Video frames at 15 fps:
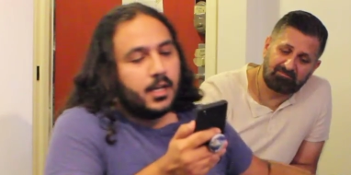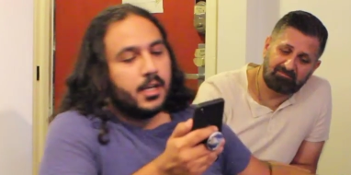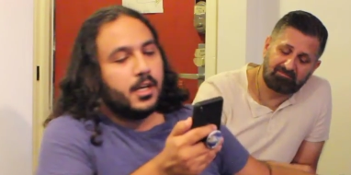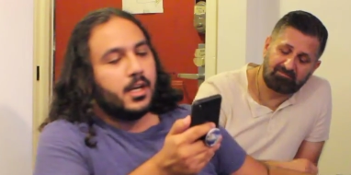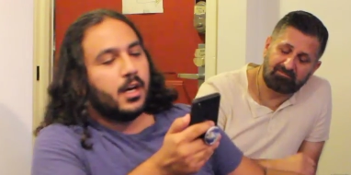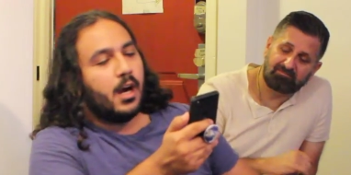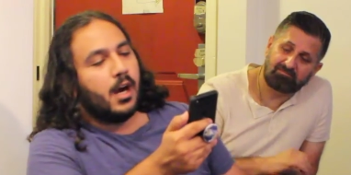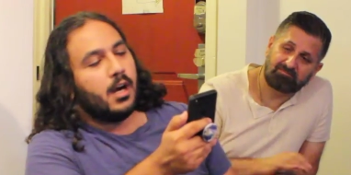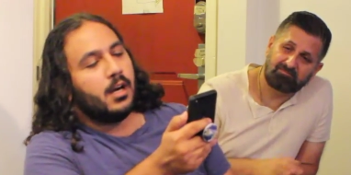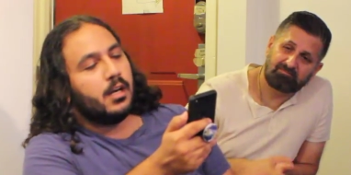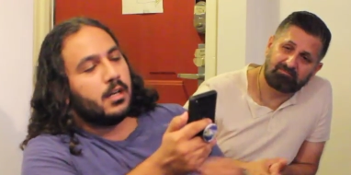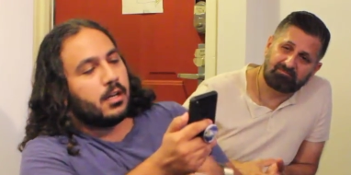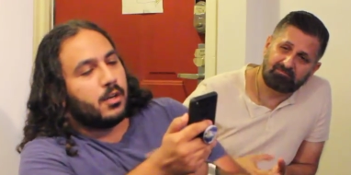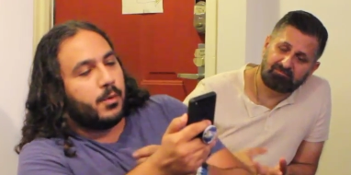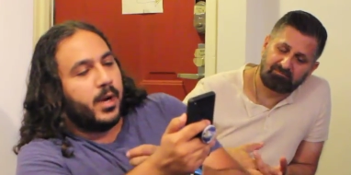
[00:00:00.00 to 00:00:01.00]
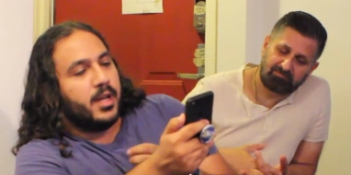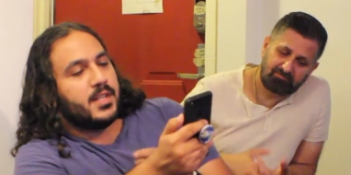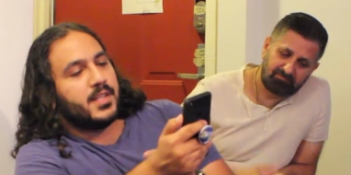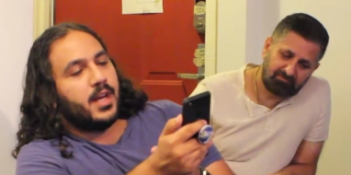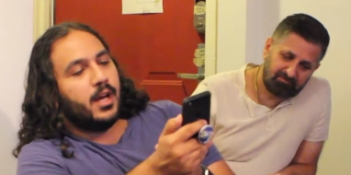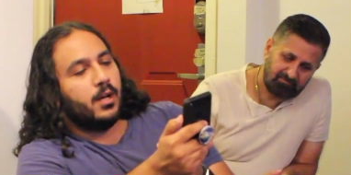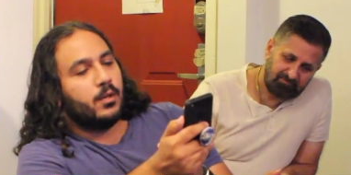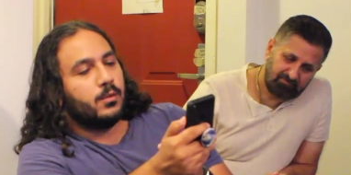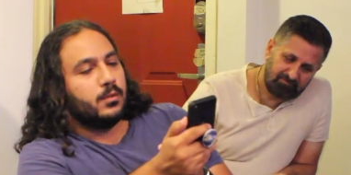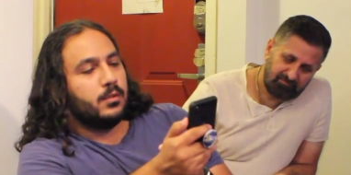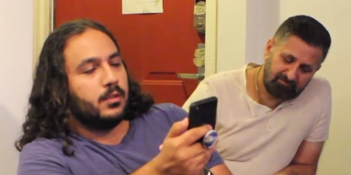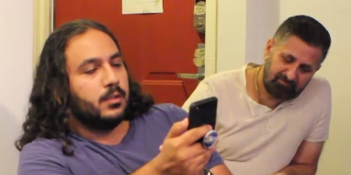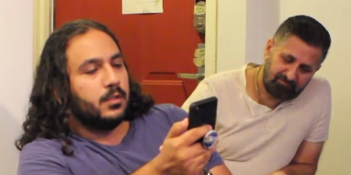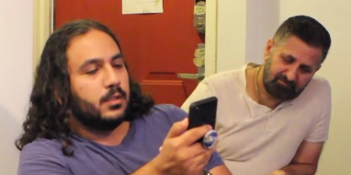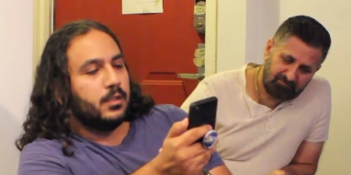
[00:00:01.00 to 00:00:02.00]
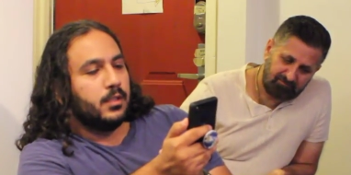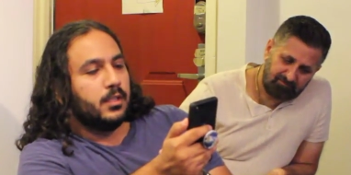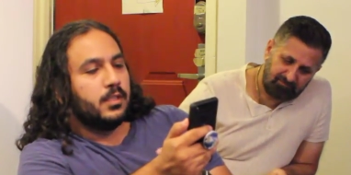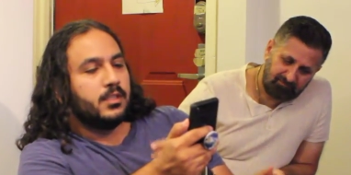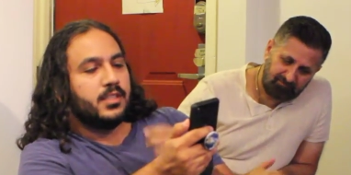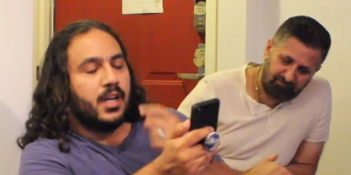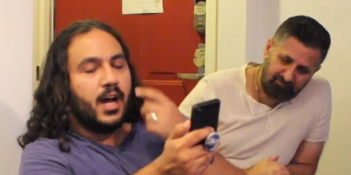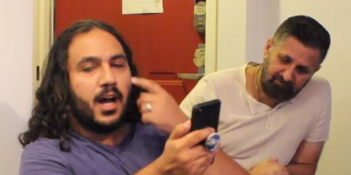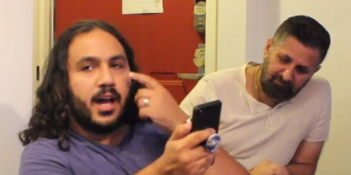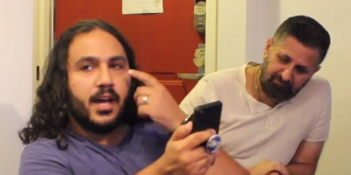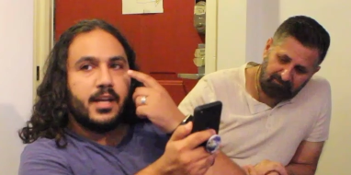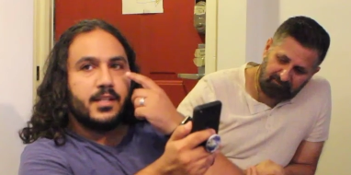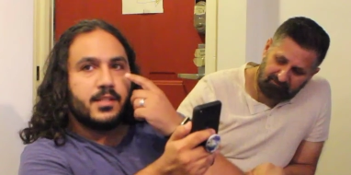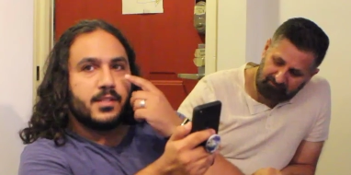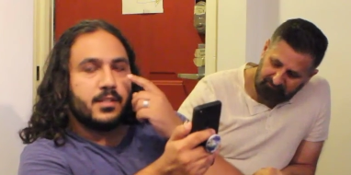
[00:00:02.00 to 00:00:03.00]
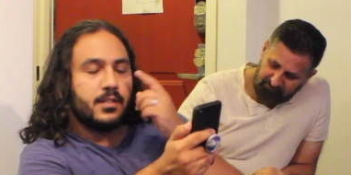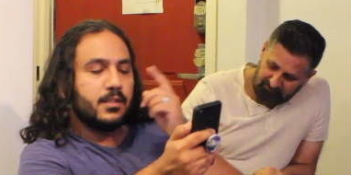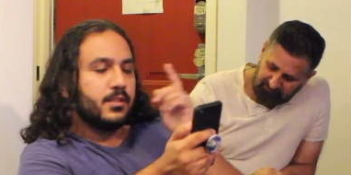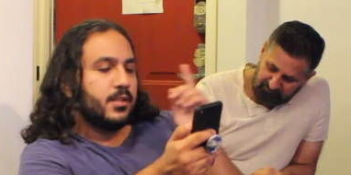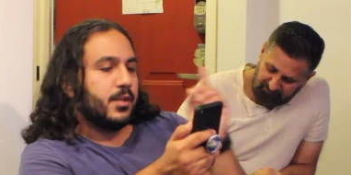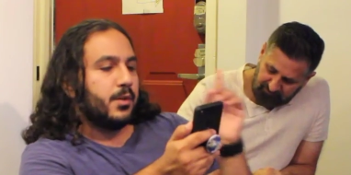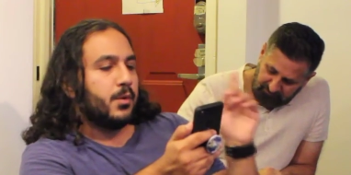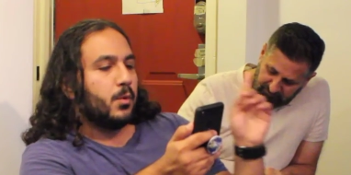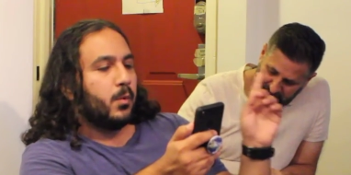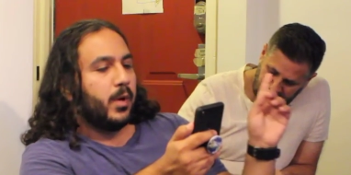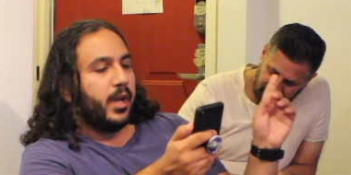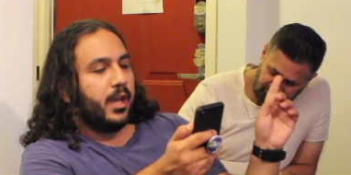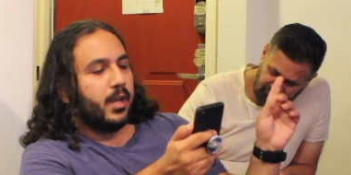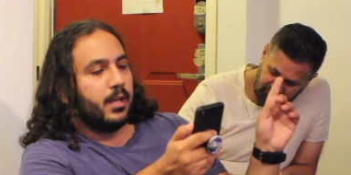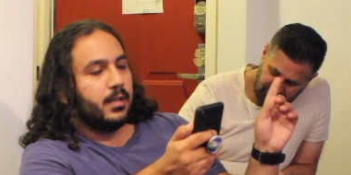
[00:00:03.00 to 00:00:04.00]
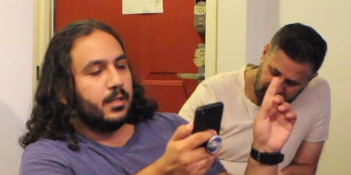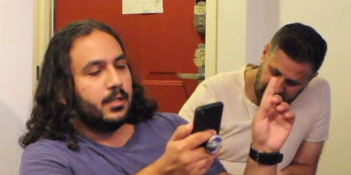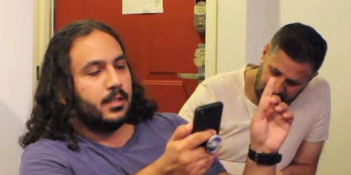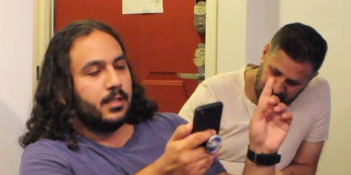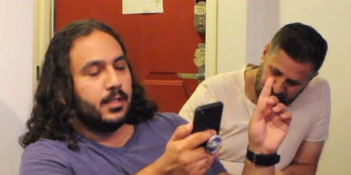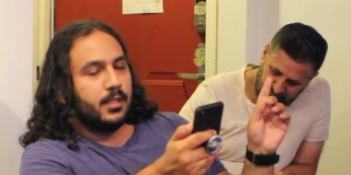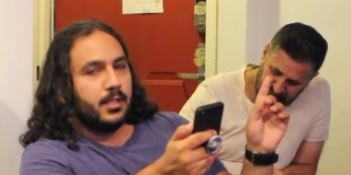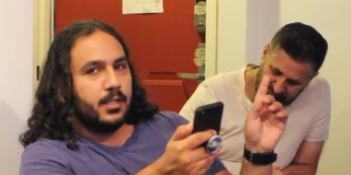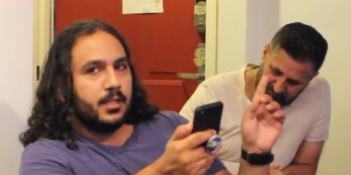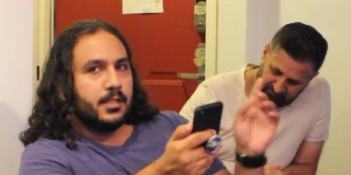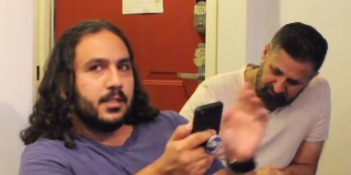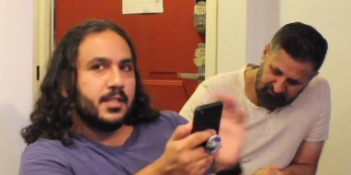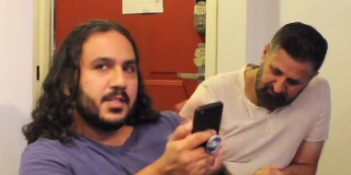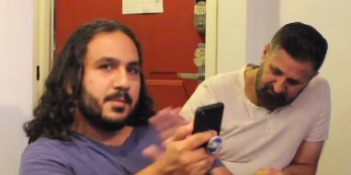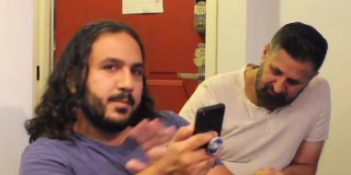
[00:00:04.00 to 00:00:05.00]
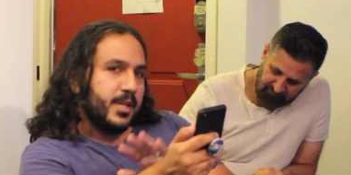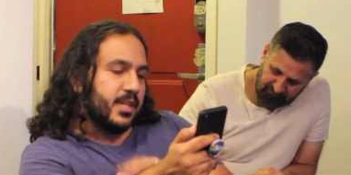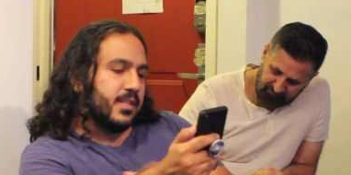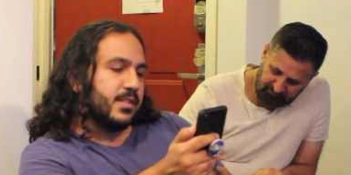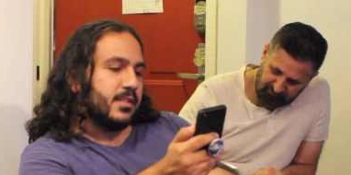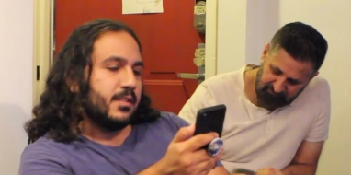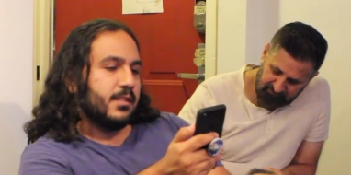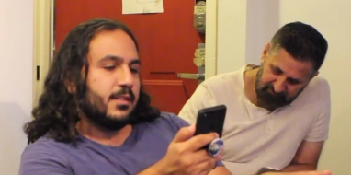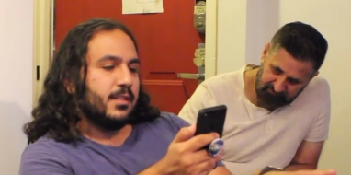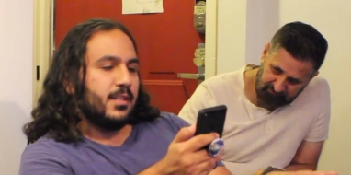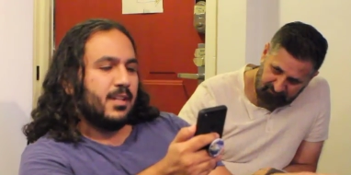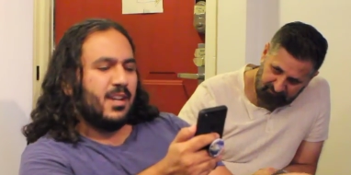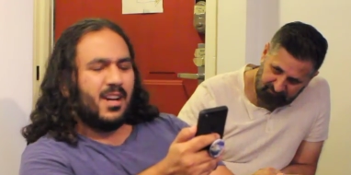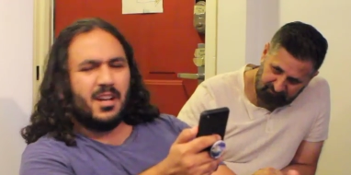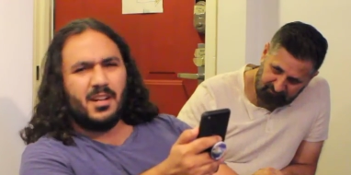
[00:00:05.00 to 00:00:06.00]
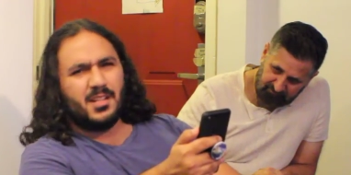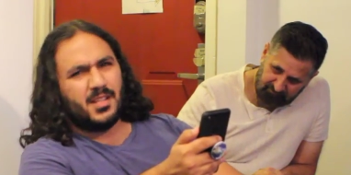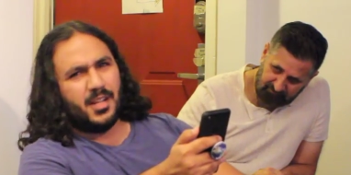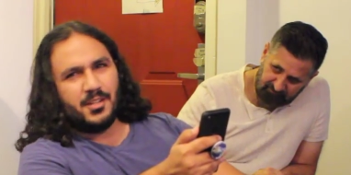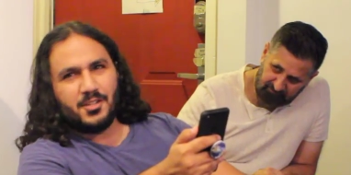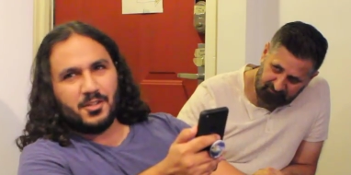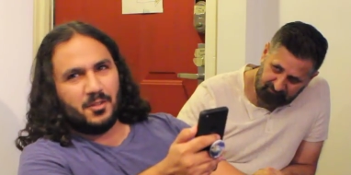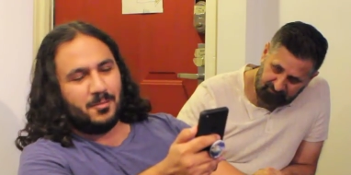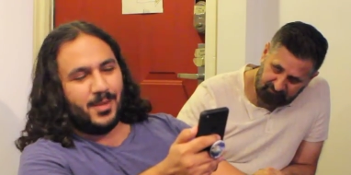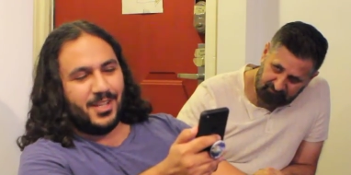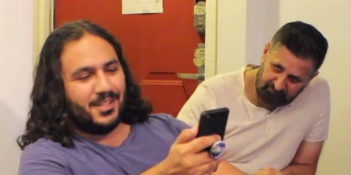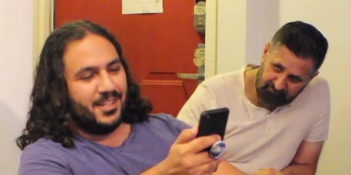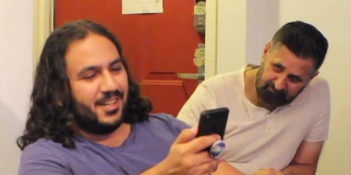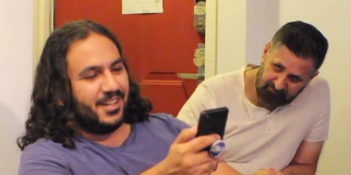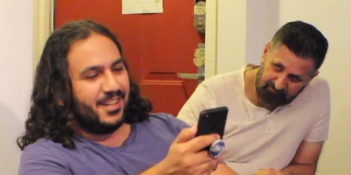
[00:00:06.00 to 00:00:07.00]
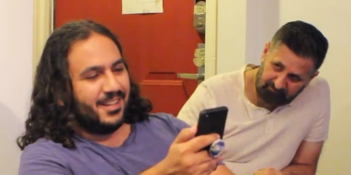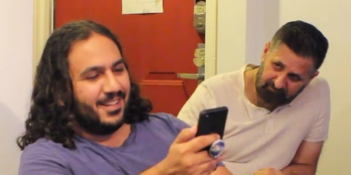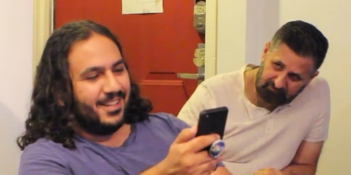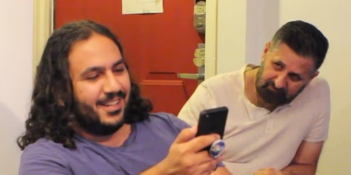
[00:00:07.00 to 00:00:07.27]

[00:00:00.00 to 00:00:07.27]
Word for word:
Speaker 1: Your heart cries out to eyes turned away. Dismissed, unessential, my dear.